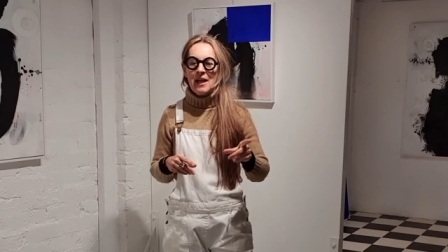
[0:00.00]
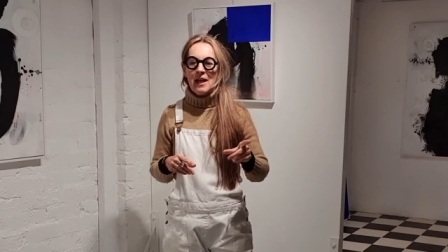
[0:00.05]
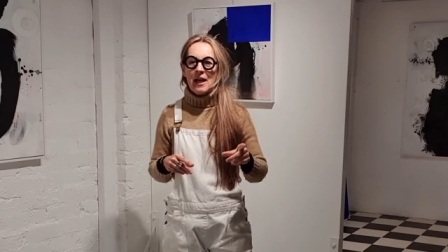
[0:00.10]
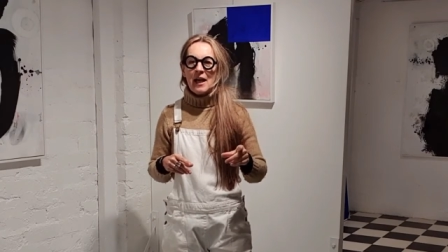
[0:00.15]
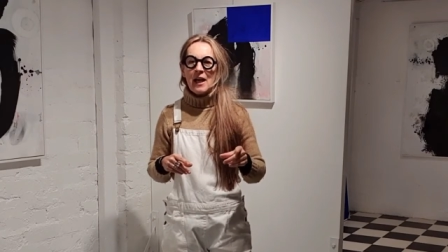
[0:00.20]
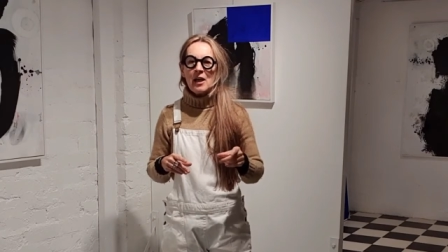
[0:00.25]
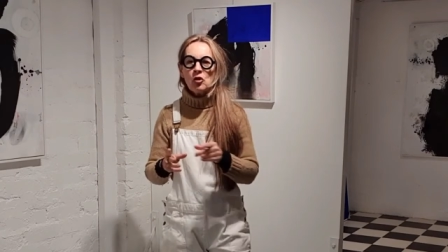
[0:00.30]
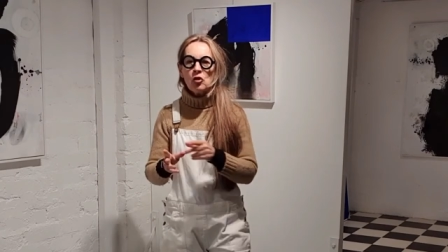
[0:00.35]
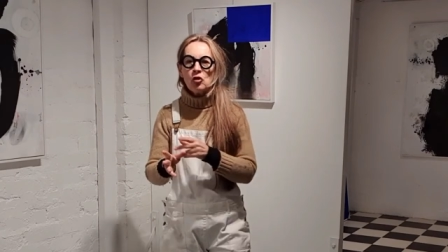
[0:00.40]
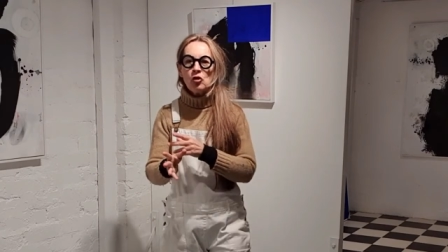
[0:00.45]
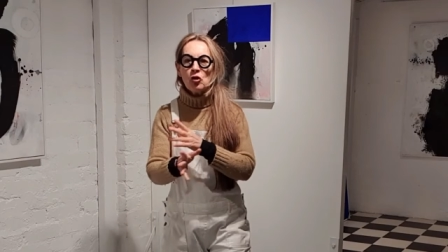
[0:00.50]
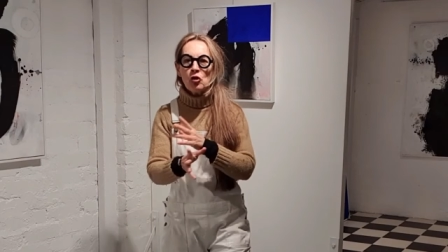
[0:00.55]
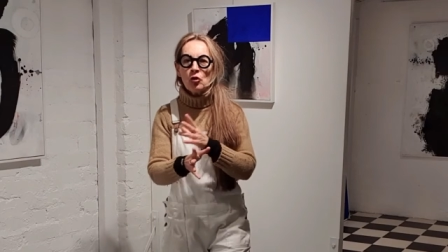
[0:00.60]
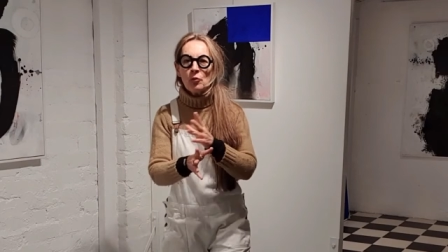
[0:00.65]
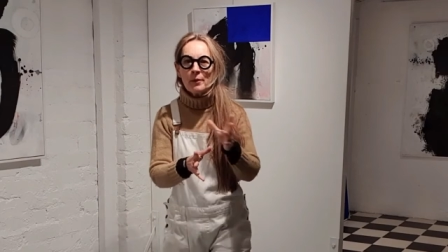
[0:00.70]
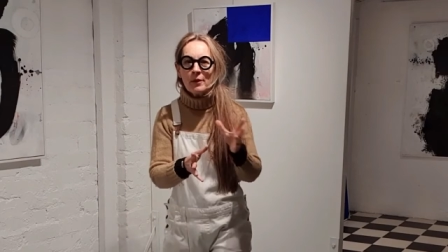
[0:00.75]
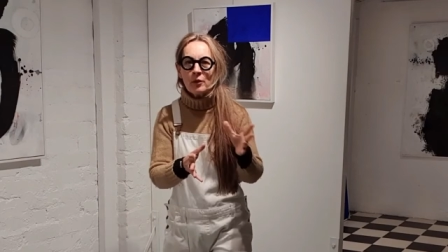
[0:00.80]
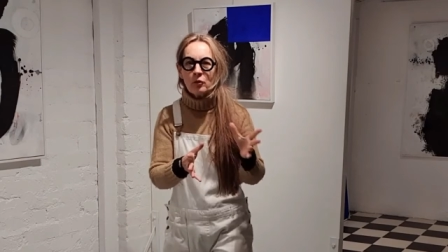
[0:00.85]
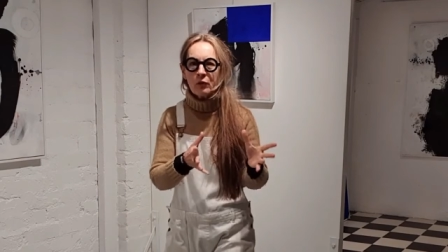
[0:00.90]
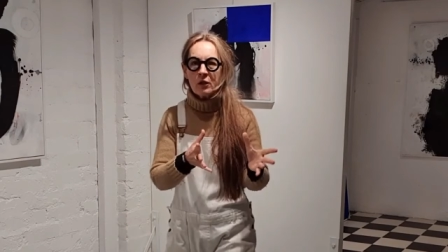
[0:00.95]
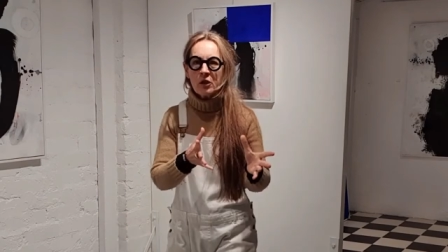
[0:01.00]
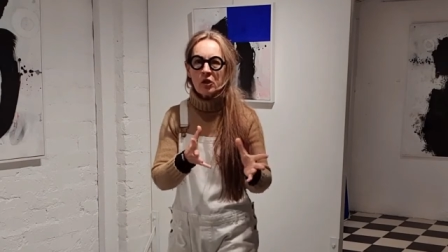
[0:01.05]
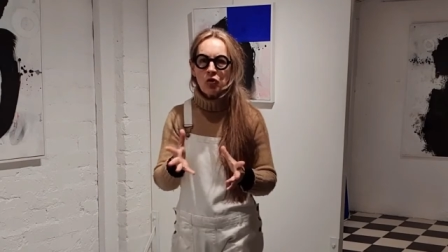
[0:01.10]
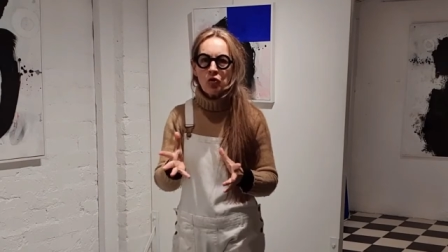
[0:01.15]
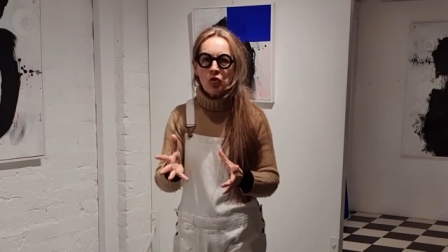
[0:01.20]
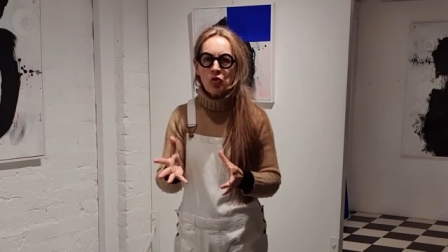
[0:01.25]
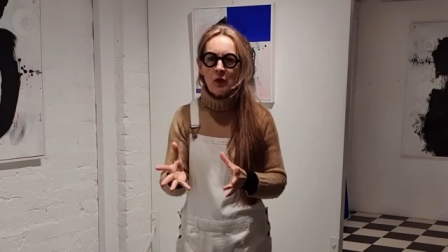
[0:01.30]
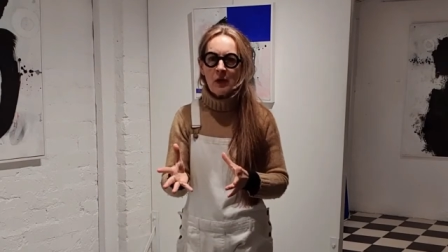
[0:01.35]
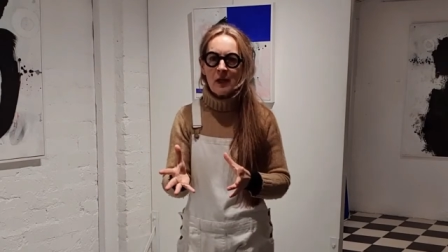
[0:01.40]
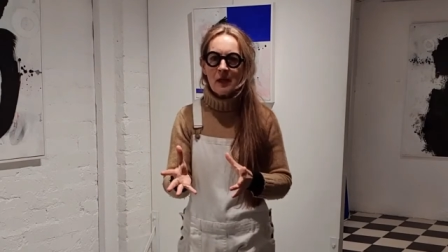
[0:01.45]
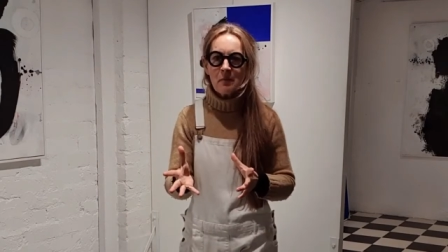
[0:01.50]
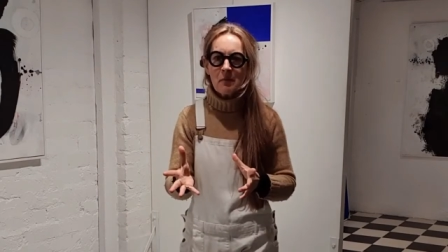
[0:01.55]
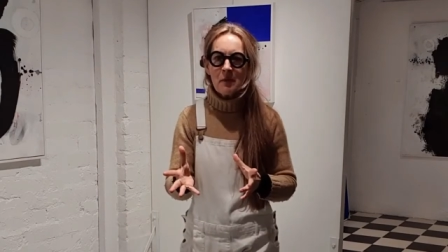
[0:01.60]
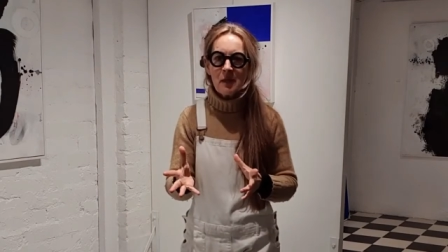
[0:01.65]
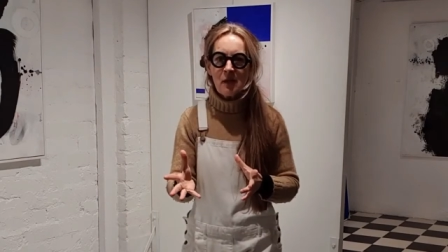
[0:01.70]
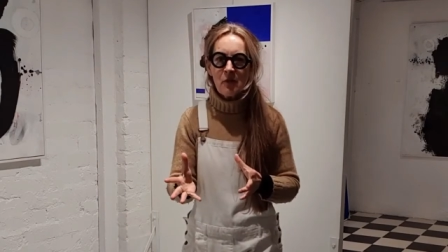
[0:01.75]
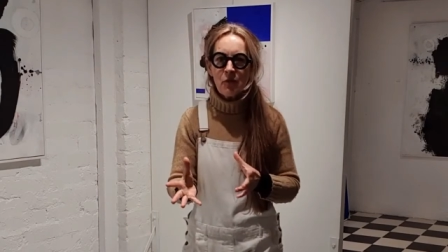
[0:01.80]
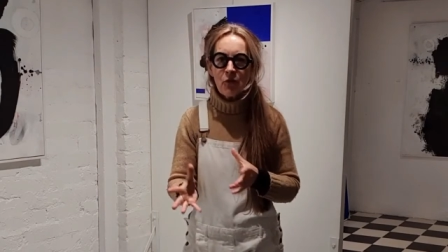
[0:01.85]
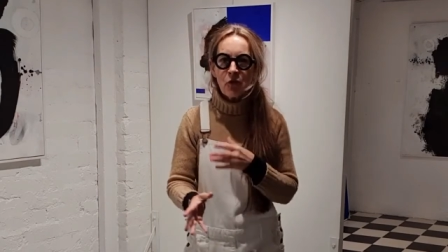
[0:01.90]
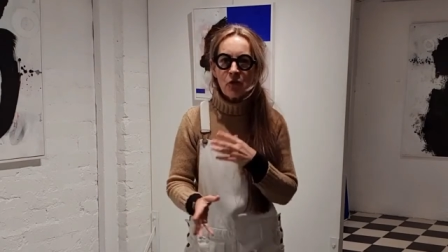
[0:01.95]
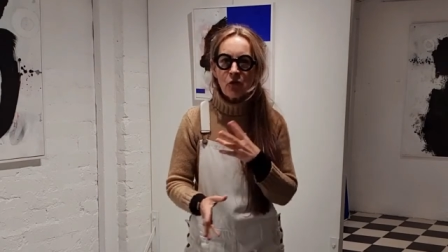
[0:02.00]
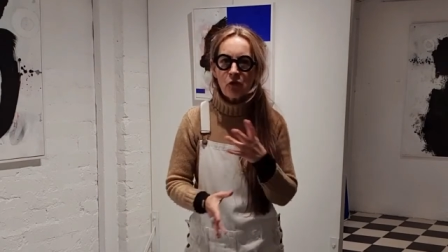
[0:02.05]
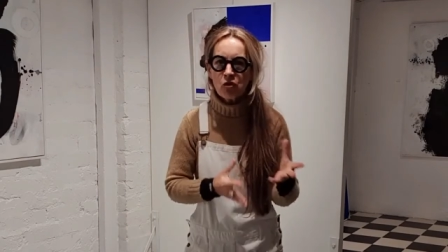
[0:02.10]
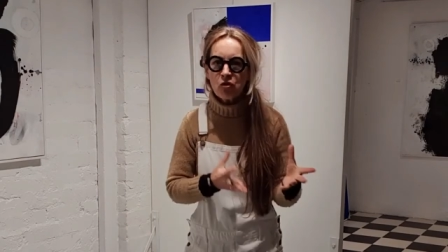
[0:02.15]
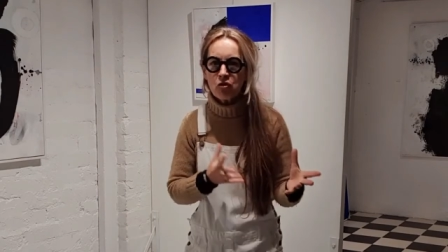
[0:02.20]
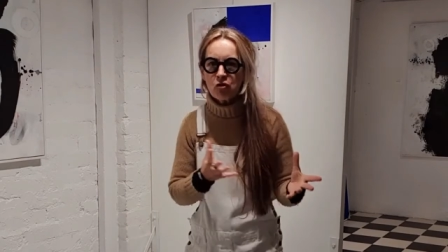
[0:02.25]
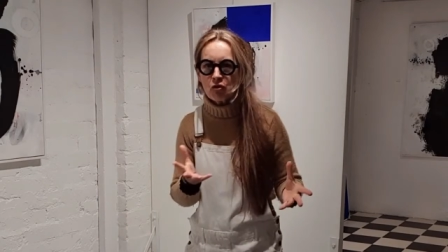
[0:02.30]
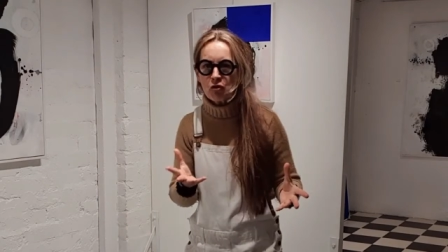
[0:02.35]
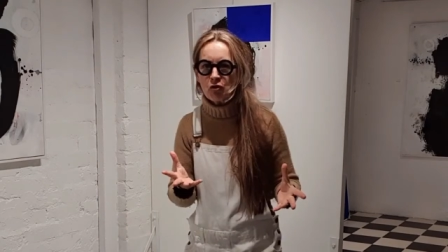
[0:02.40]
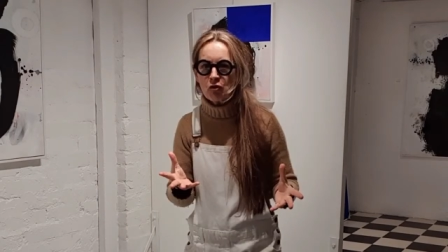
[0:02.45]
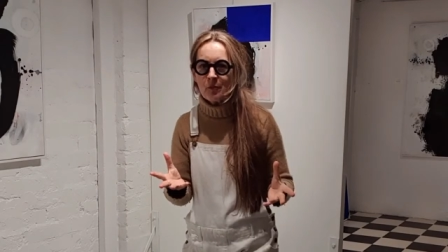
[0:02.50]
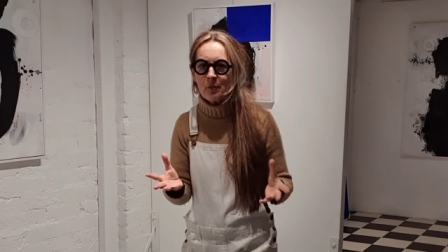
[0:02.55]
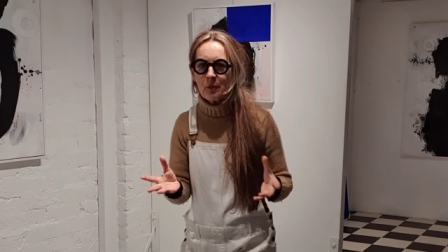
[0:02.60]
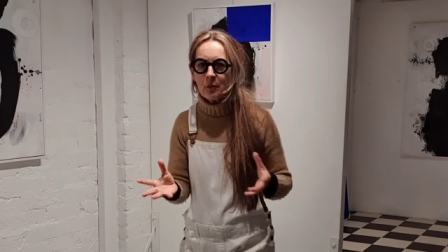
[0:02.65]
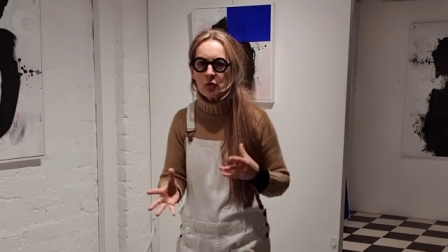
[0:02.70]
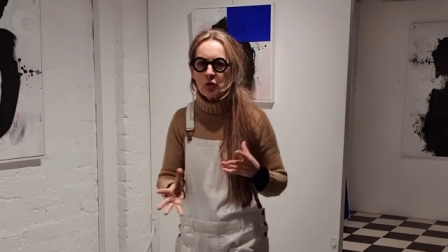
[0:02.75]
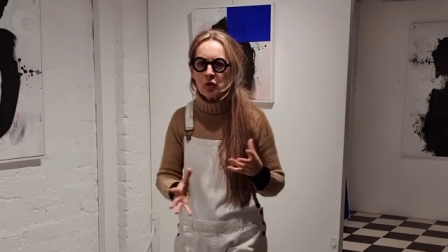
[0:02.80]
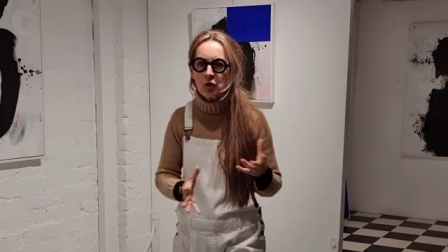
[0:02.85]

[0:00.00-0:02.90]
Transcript: And you know, between you and me, if you're not sure about